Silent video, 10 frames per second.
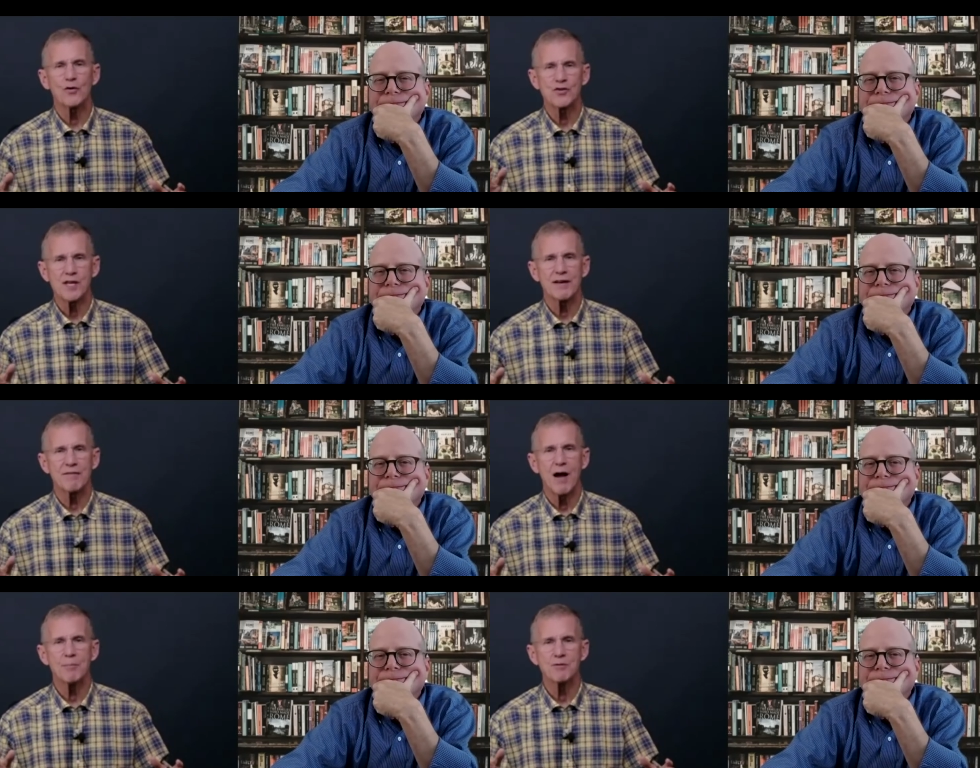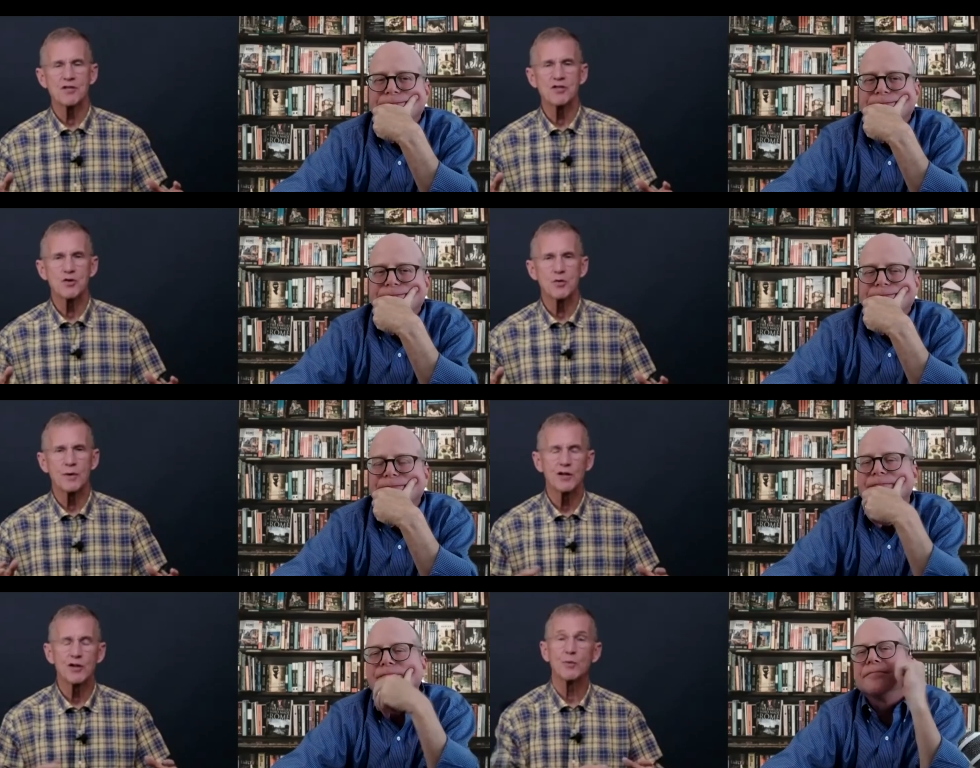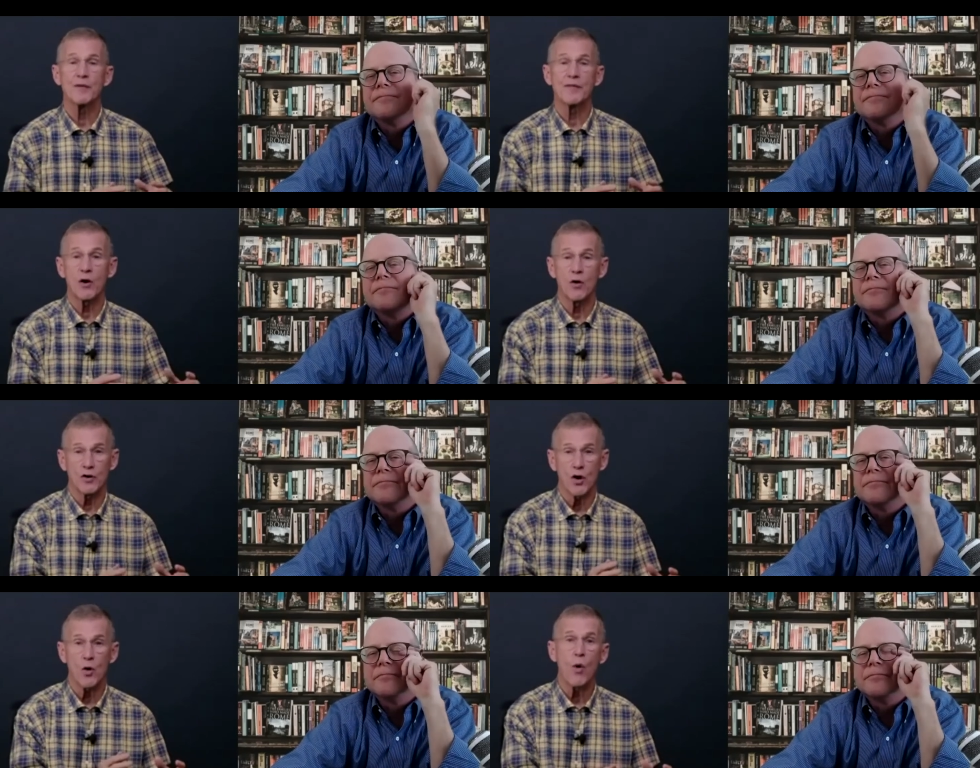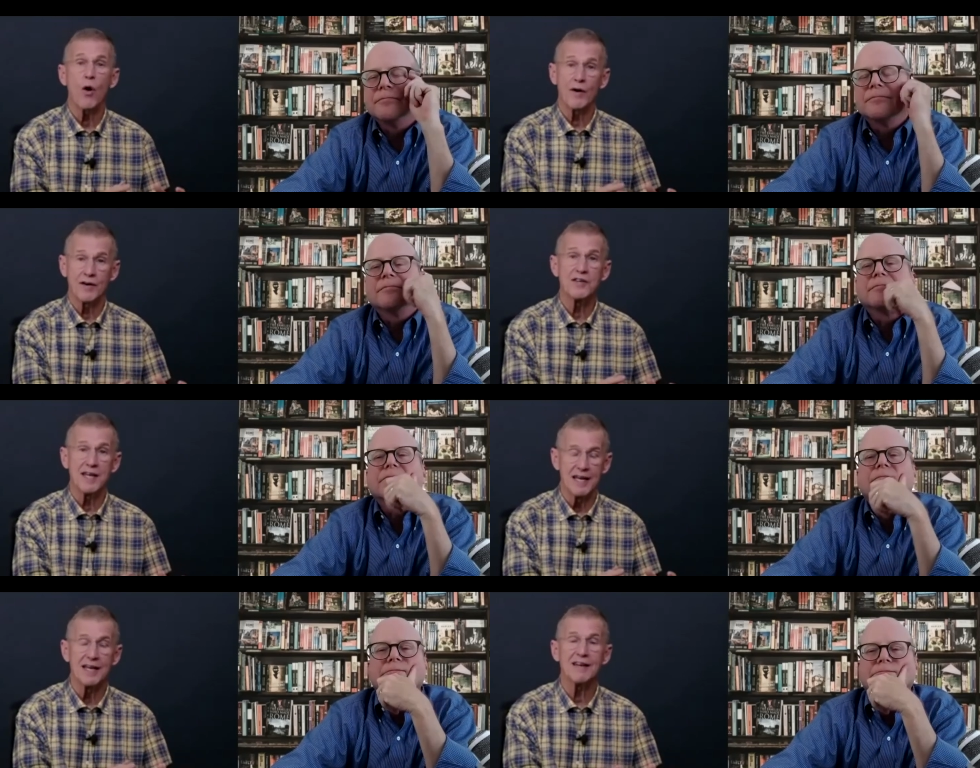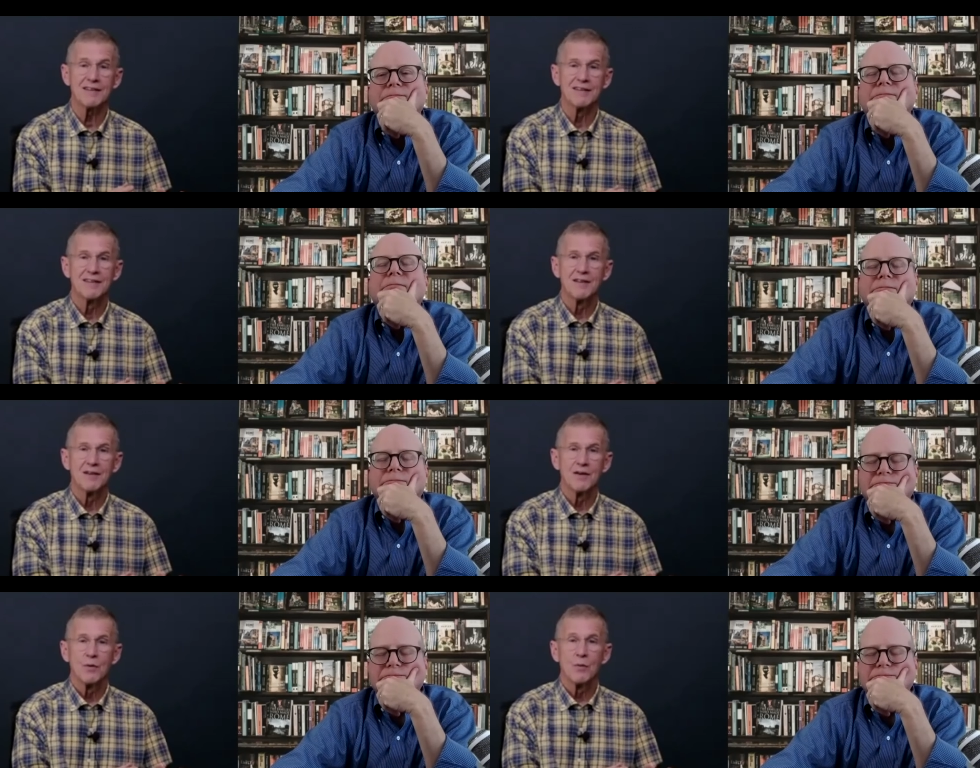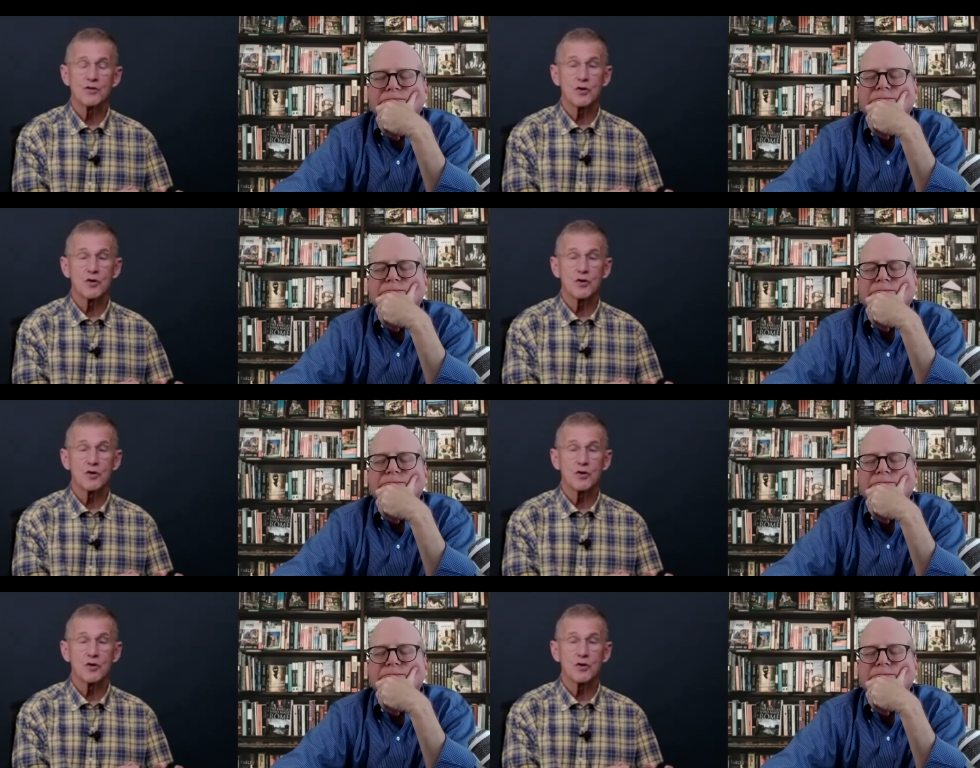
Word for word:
Speaker 1: set of options to include what they called a quarantine, mm-hmm. which